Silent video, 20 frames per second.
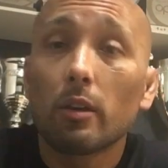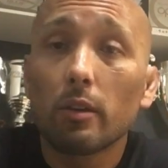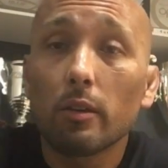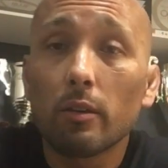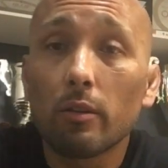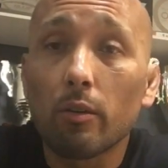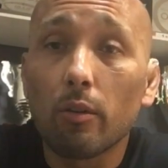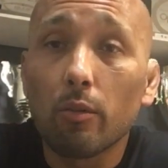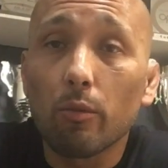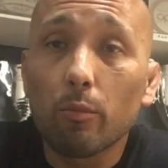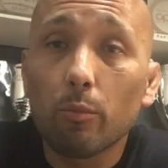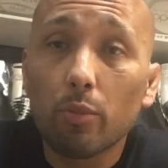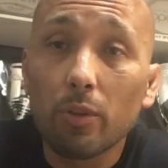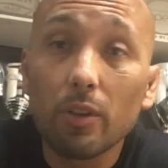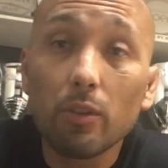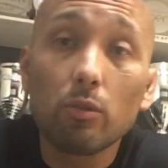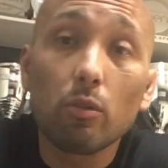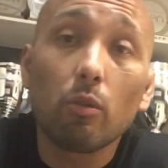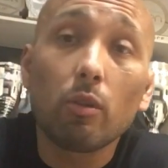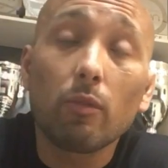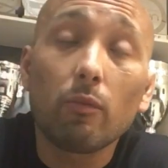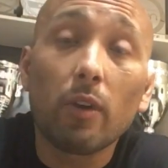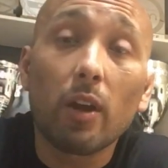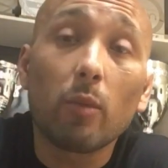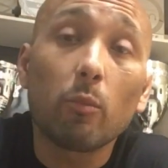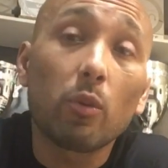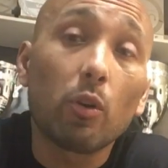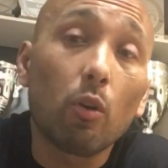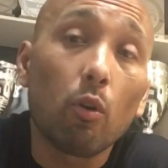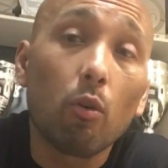you know, please don't
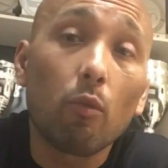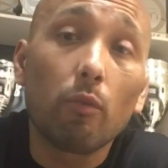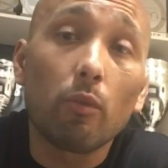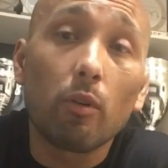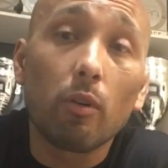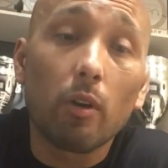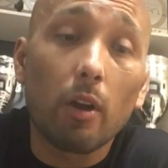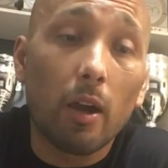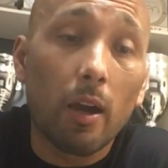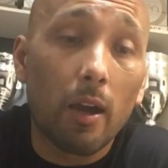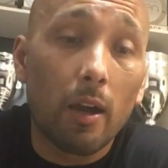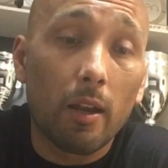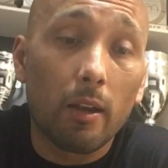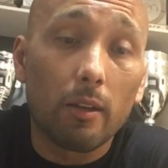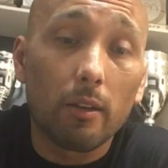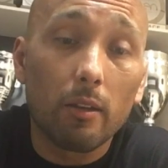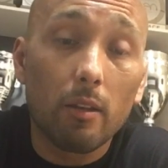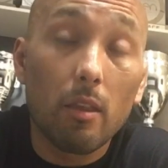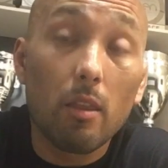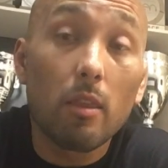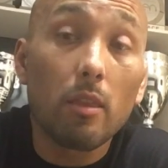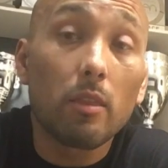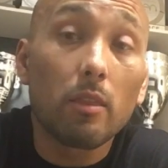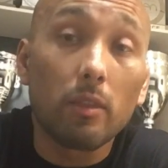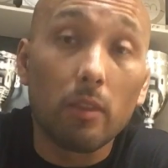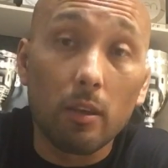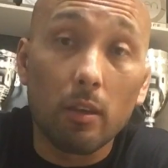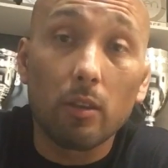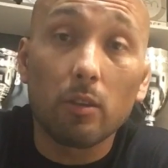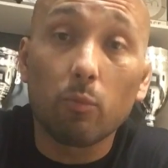invite me over on
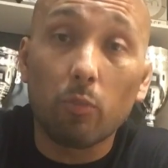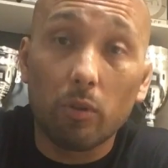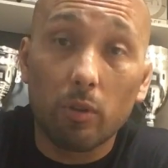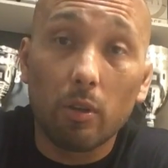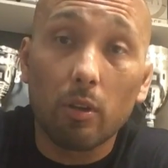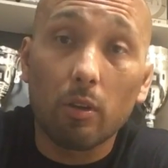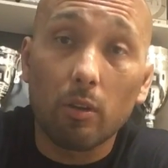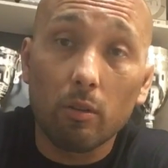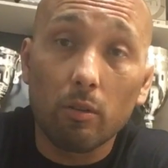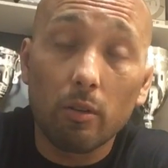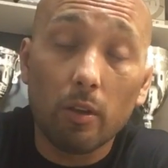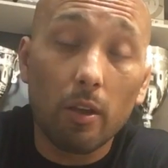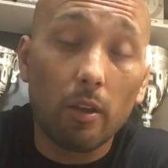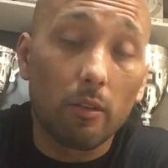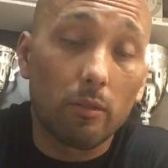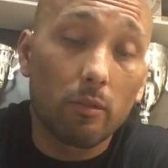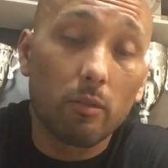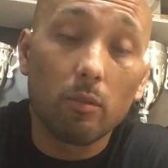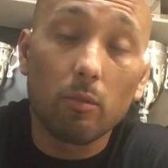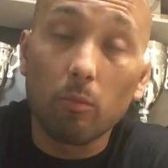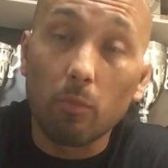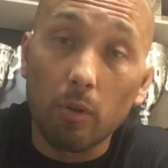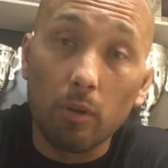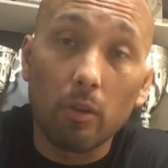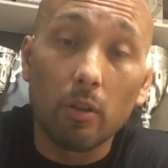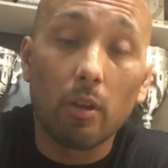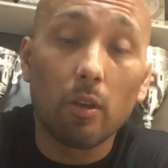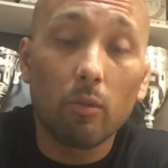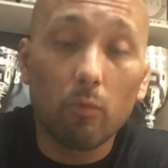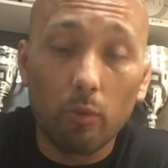these particular days,
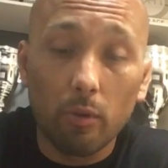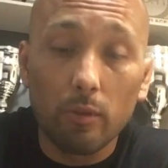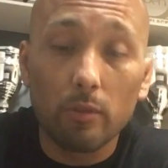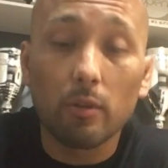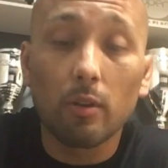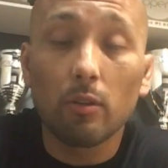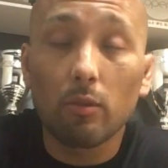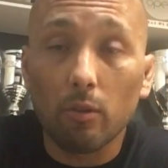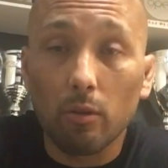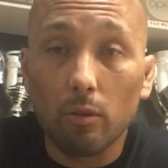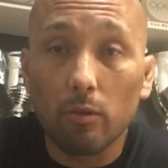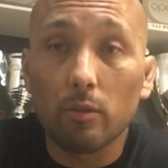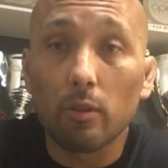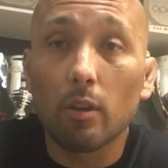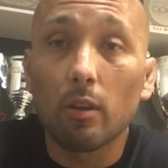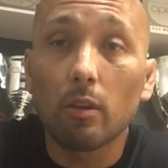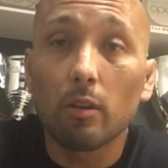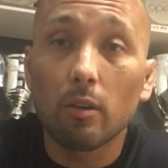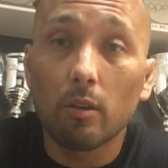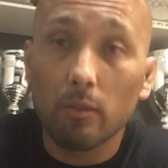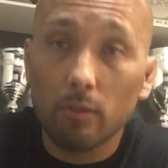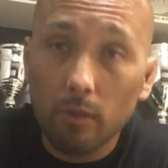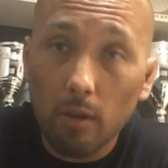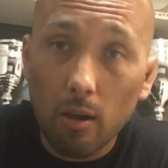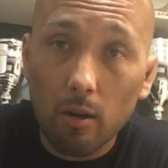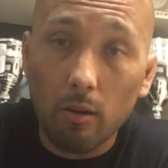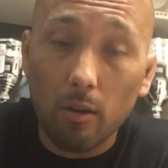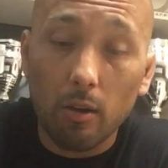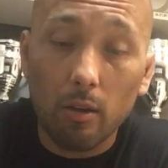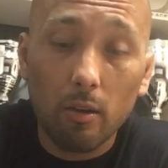Monday, Wednesday, Thursday, and
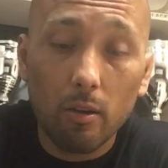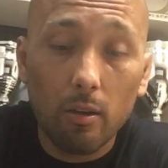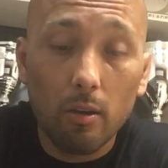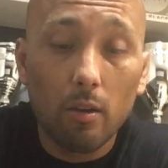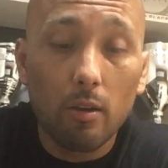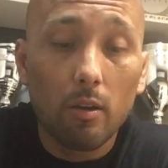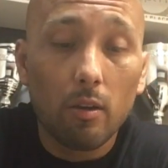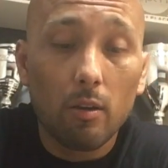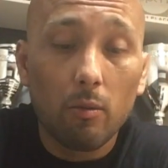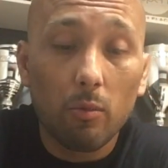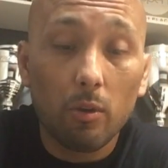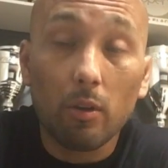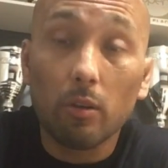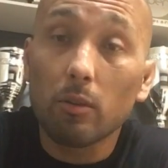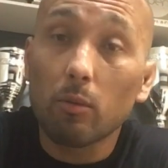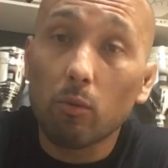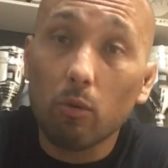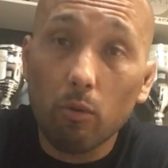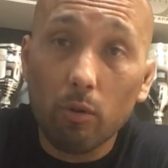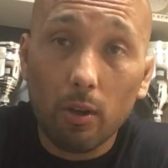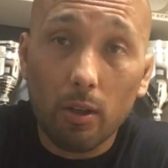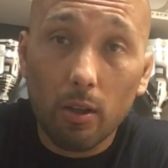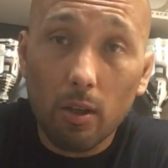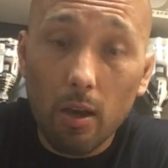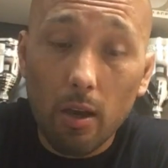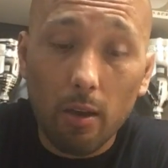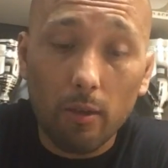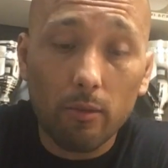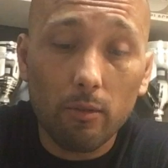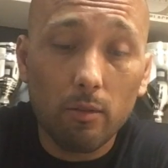Saturday, because I'm going to
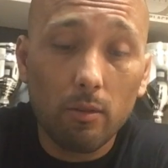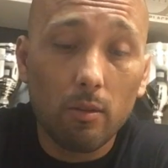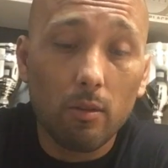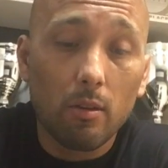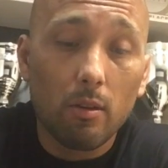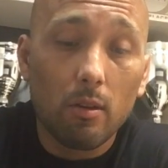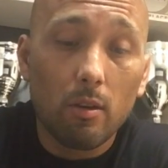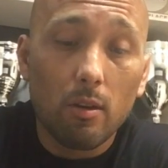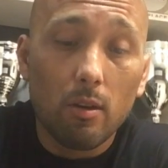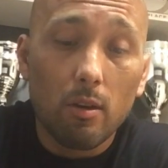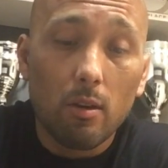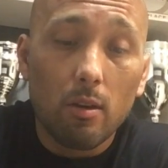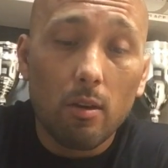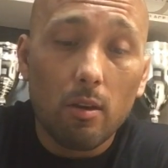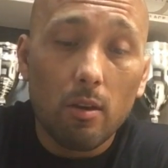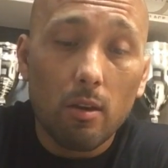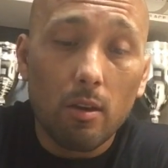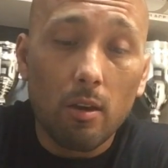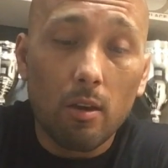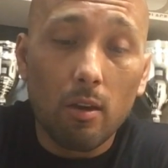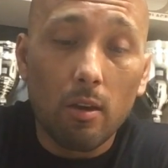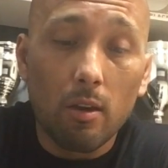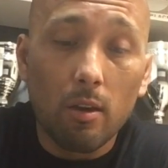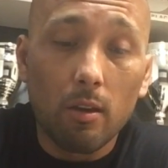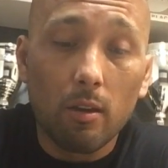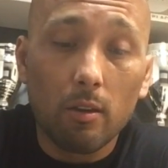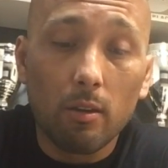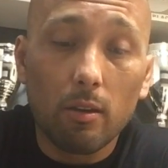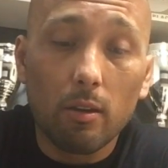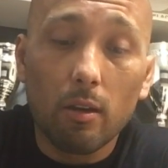class.
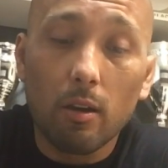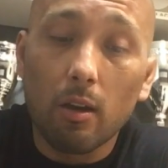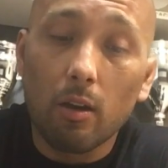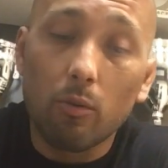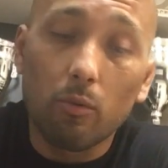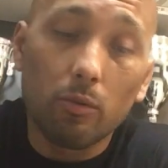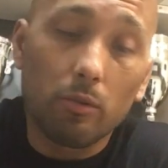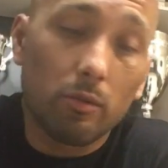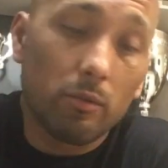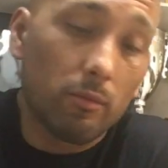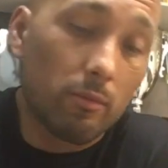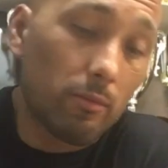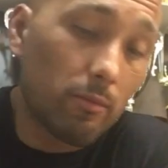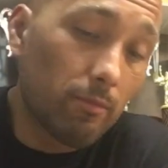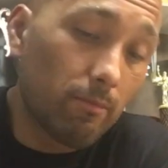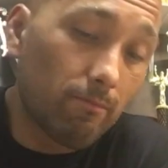And I was,